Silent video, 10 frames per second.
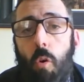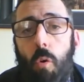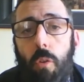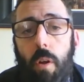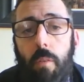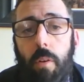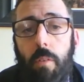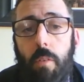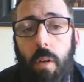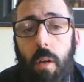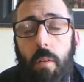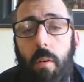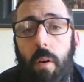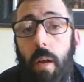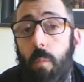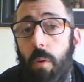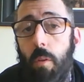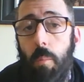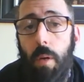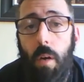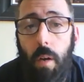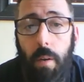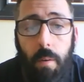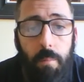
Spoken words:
all the covenants together and with humankind.